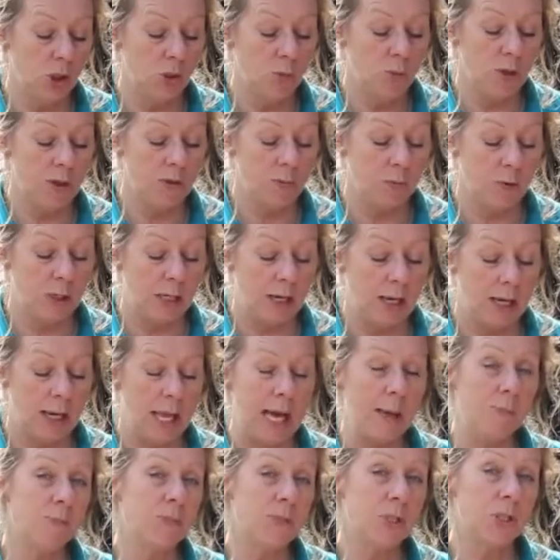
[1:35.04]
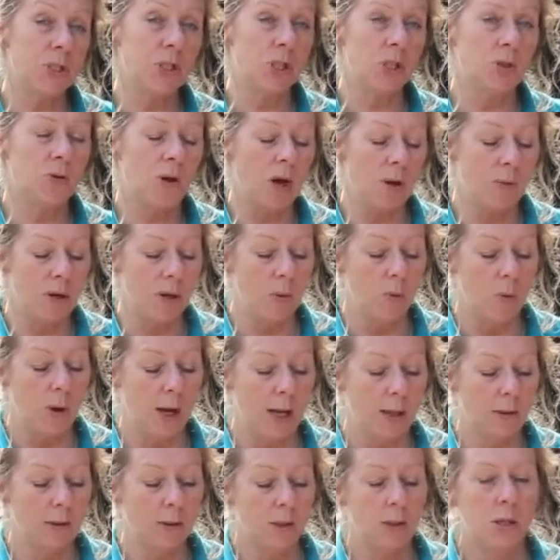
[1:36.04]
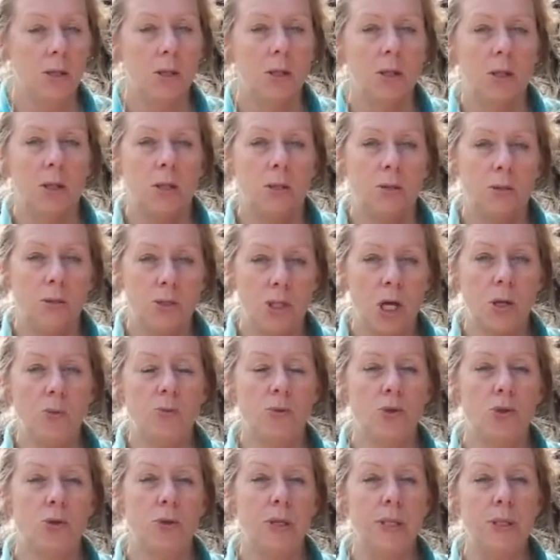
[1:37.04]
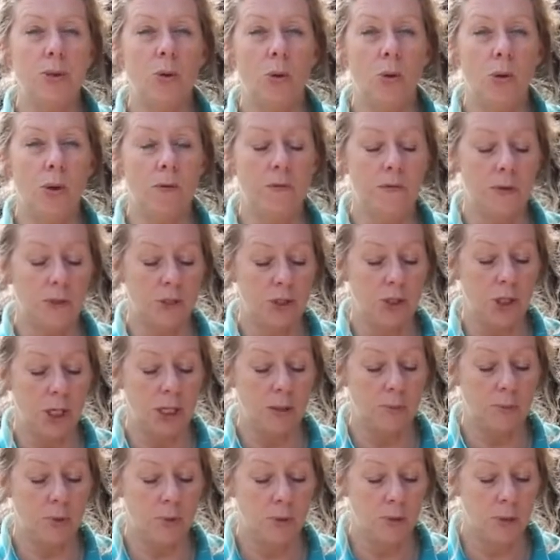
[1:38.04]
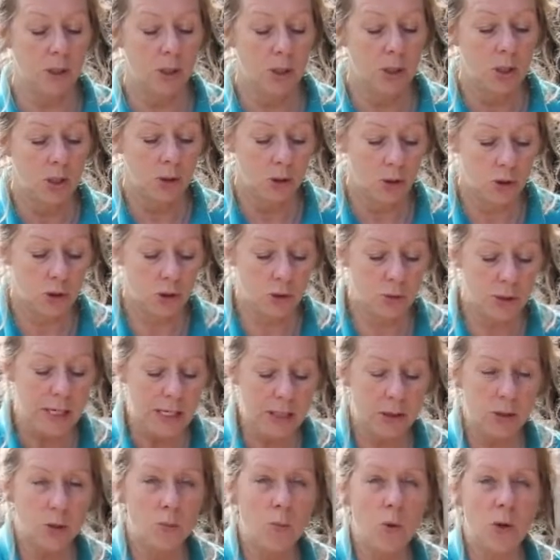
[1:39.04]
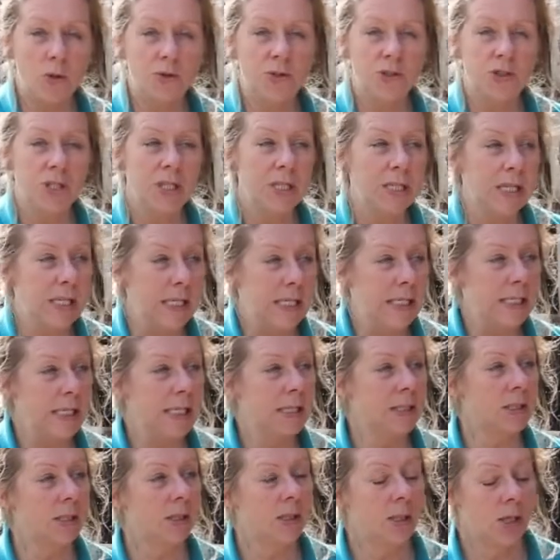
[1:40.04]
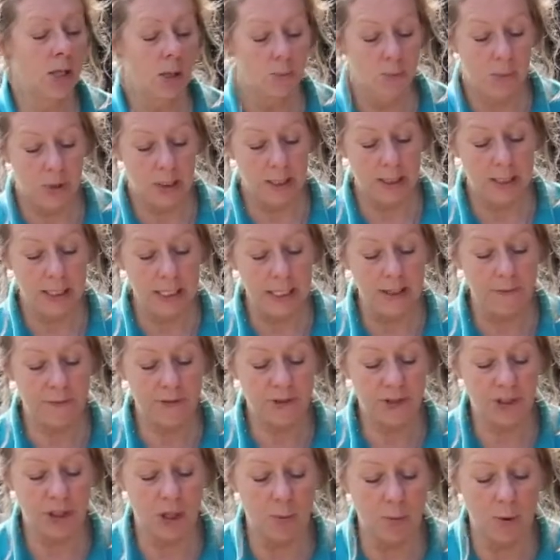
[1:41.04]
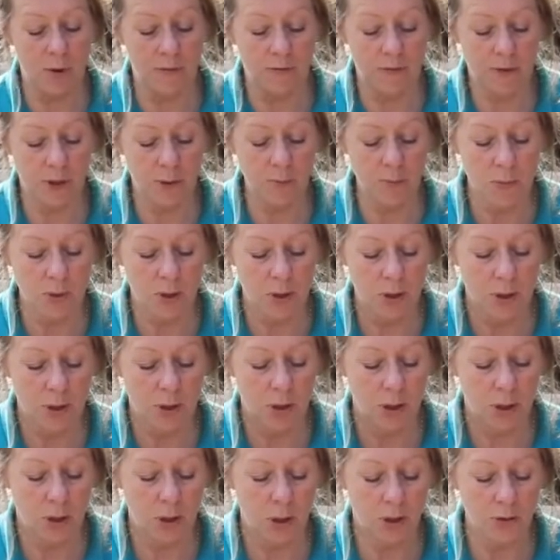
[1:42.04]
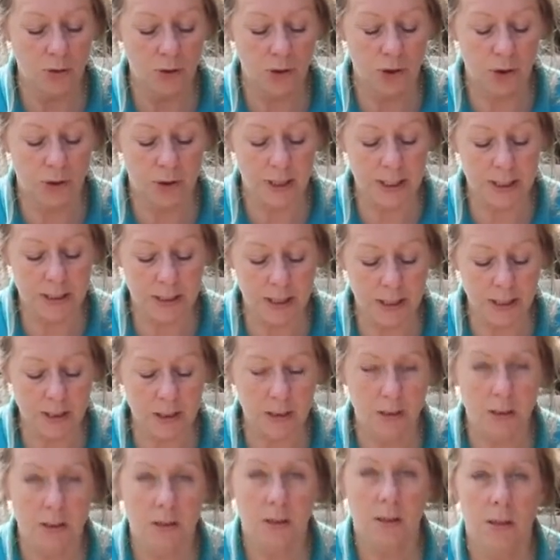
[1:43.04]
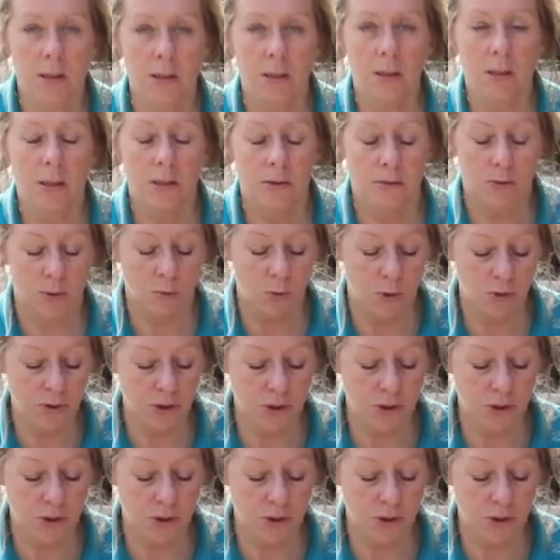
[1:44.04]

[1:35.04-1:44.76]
do with lambs that are growing well, don't treat all of the sheep. Treat the ones that need it, but leave some of them untreated, the